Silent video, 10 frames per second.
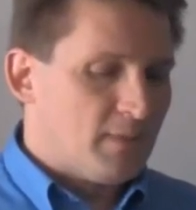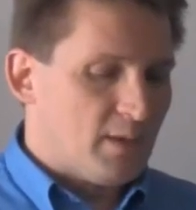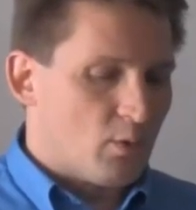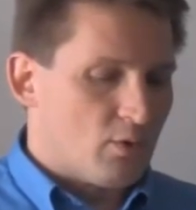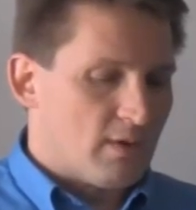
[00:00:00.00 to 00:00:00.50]

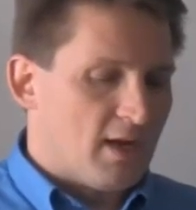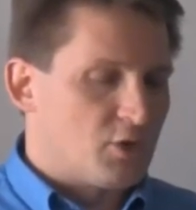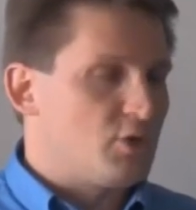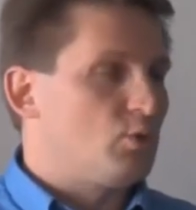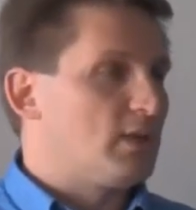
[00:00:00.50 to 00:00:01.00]
They were
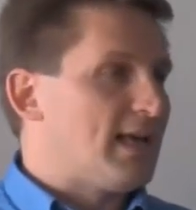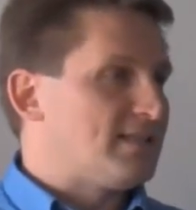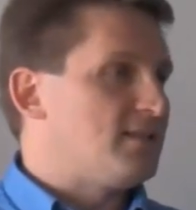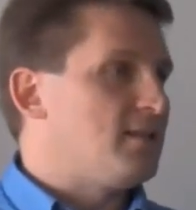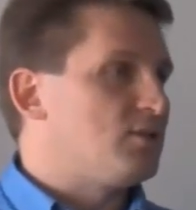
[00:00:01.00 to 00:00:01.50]

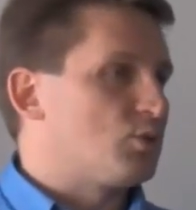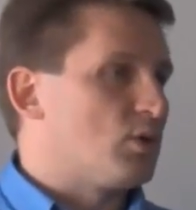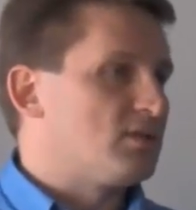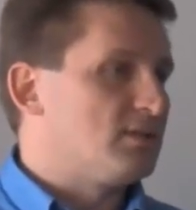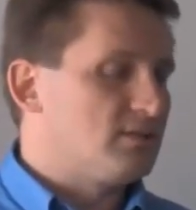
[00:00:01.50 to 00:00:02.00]
underutilizing these
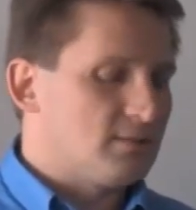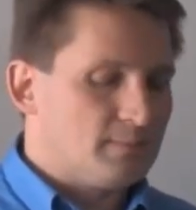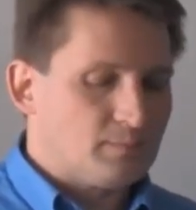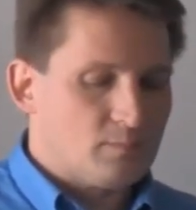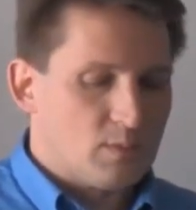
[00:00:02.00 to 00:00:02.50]
sources
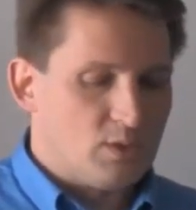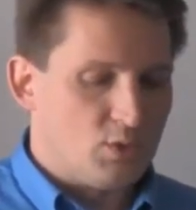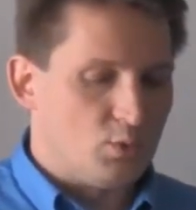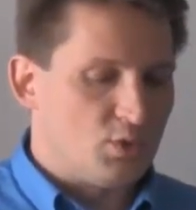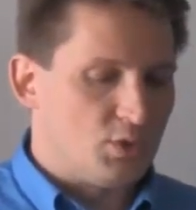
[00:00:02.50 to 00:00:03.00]

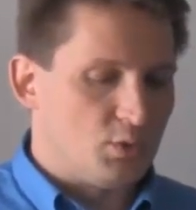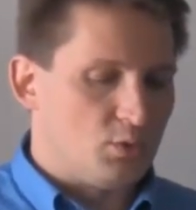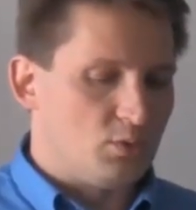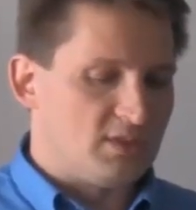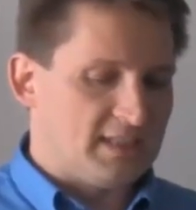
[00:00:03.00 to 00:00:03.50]
due
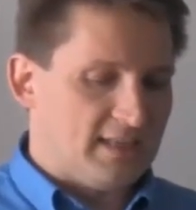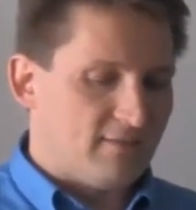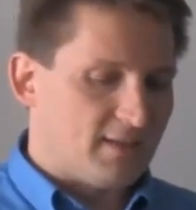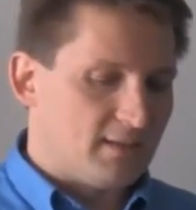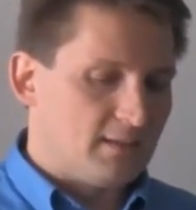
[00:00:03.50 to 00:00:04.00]
to
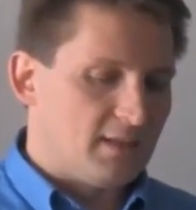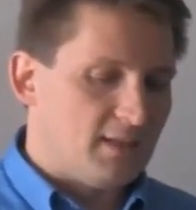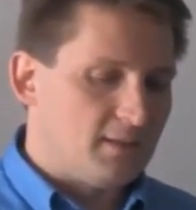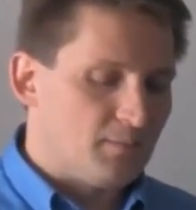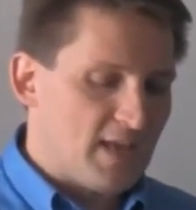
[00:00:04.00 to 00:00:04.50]

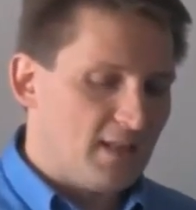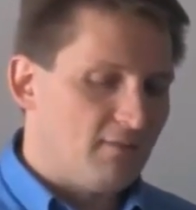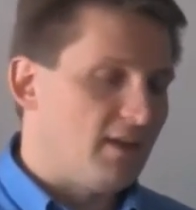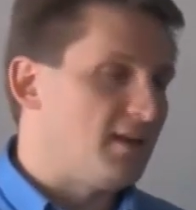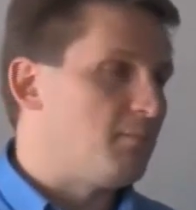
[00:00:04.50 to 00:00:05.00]
significantly
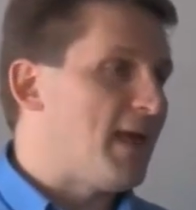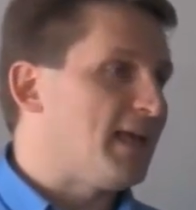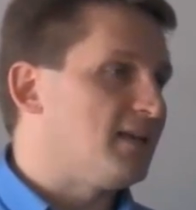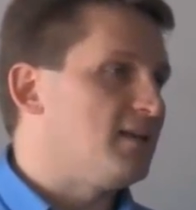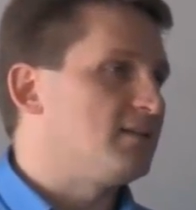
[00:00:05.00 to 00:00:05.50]
elevated
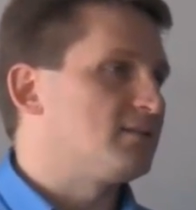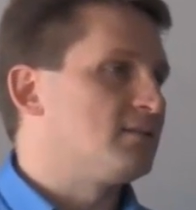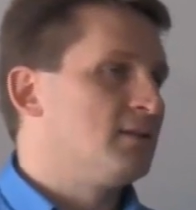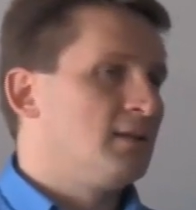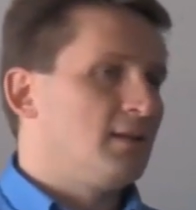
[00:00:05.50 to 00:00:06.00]
manganese.
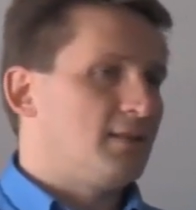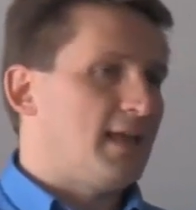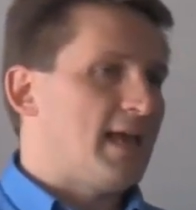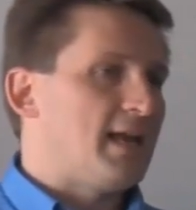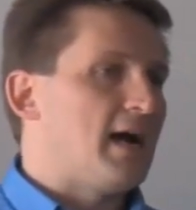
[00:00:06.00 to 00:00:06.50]

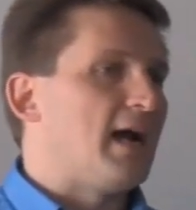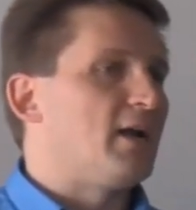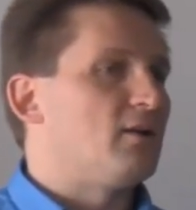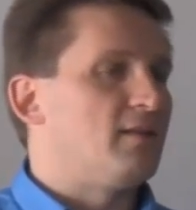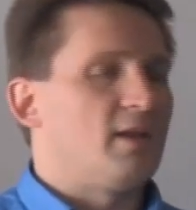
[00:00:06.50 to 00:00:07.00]
They had
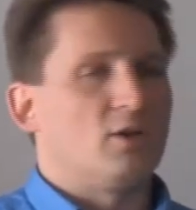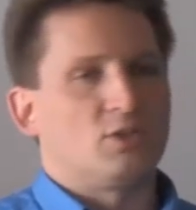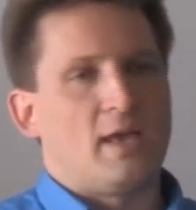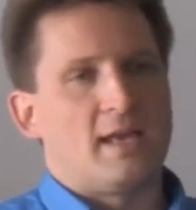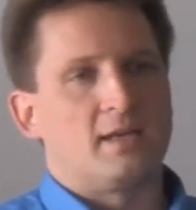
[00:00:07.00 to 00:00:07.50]
iron, and they
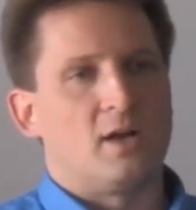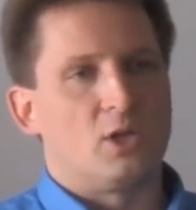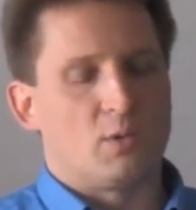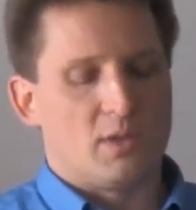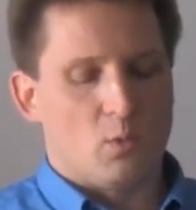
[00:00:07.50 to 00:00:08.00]
also had
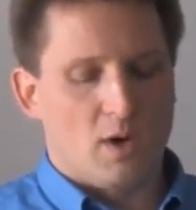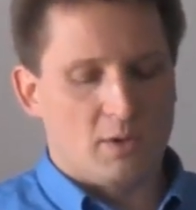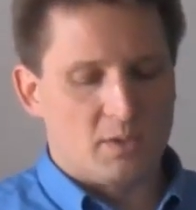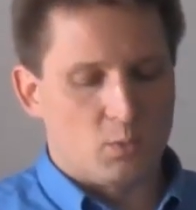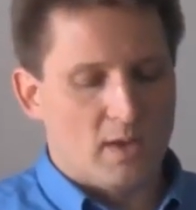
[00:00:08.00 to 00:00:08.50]
color in the
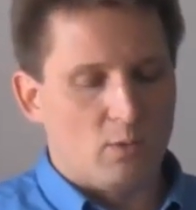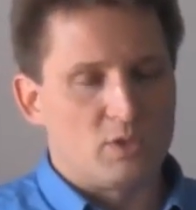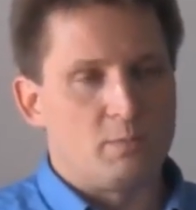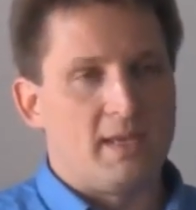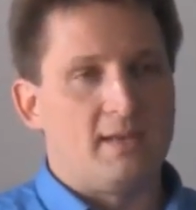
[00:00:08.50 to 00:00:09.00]
water as well,
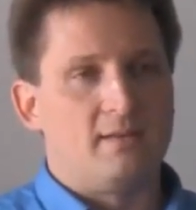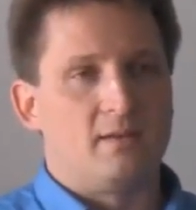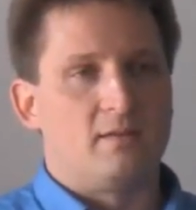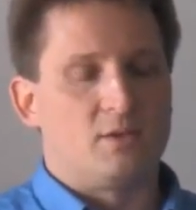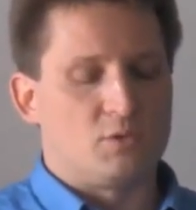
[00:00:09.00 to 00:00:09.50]
which made
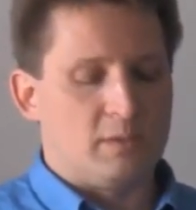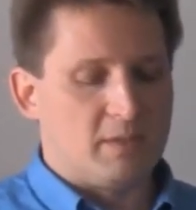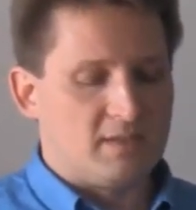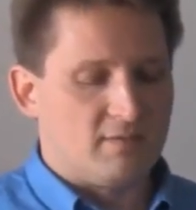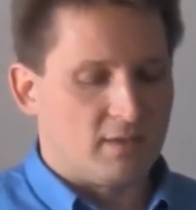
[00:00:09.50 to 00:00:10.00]
the
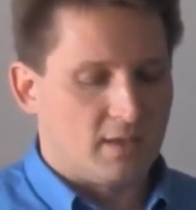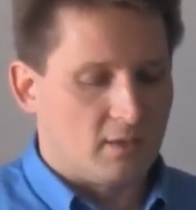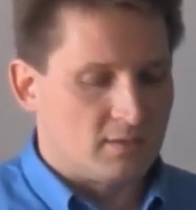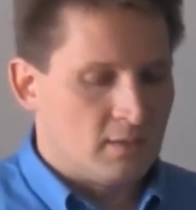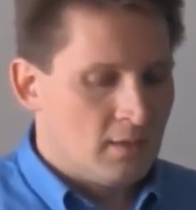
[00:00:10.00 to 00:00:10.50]
treatment
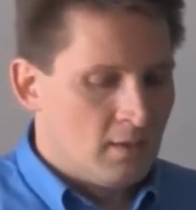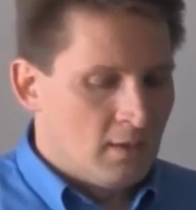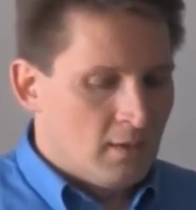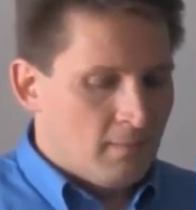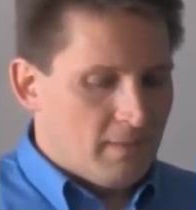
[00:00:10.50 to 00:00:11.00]
difficult.
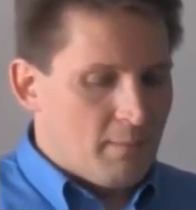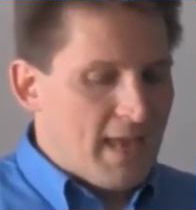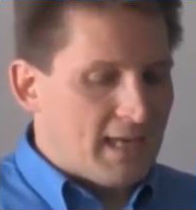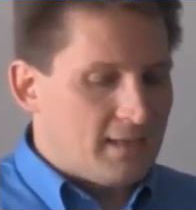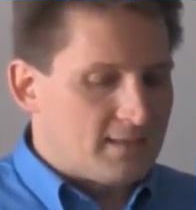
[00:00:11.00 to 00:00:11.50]
The
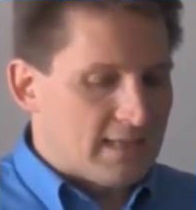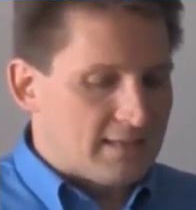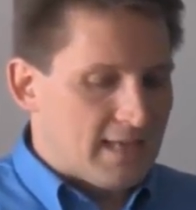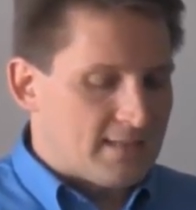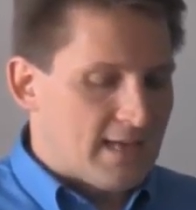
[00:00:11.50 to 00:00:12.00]
manganese
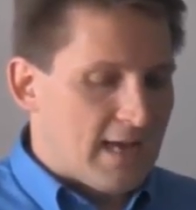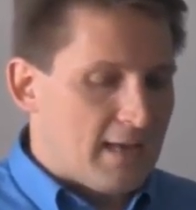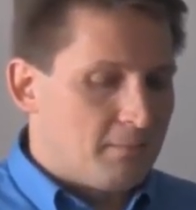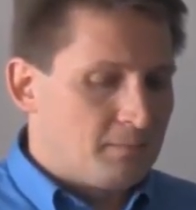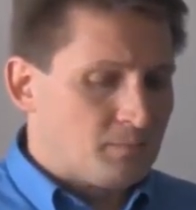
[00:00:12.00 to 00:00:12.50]
at that
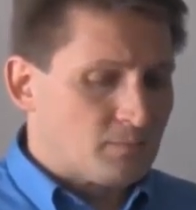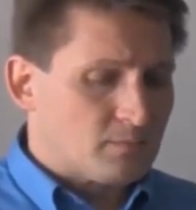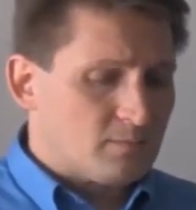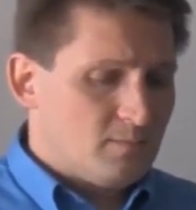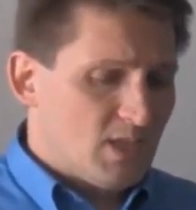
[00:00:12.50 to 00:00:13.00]
time
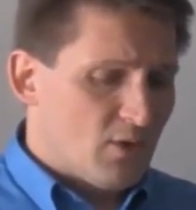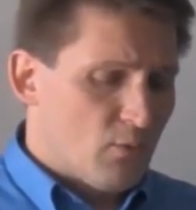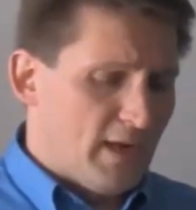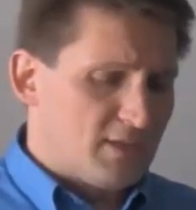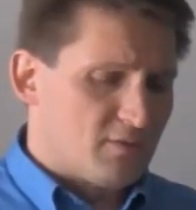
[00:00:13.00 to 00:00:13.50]

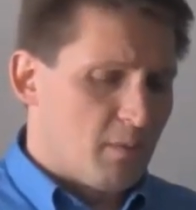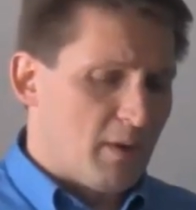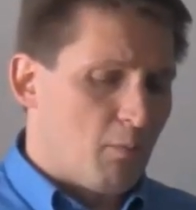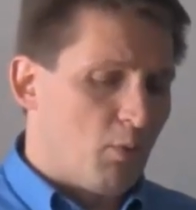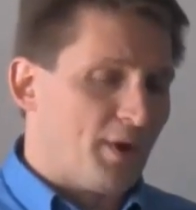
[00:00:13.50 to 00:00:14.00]
ranged from
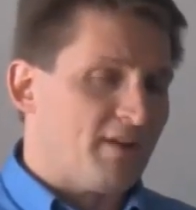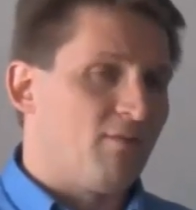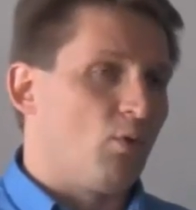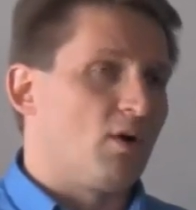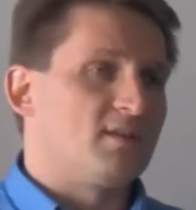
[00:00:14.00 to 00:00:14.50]
about
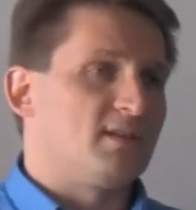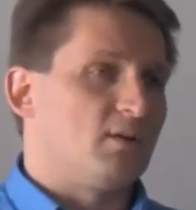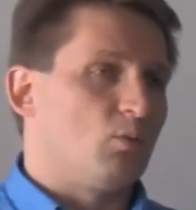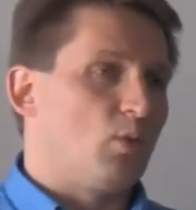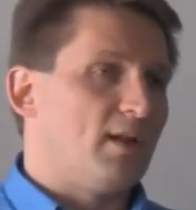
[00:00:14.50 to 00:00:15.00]
0.4
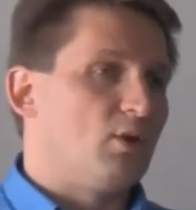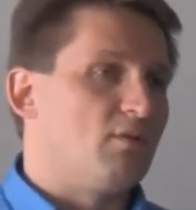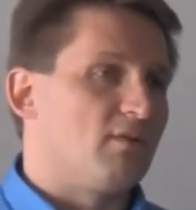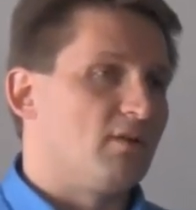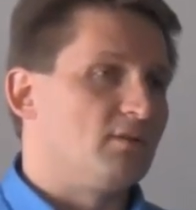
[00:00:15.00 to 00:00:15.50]
to well
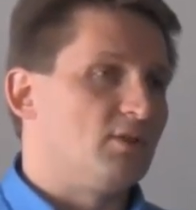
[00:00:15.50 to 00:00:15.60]
over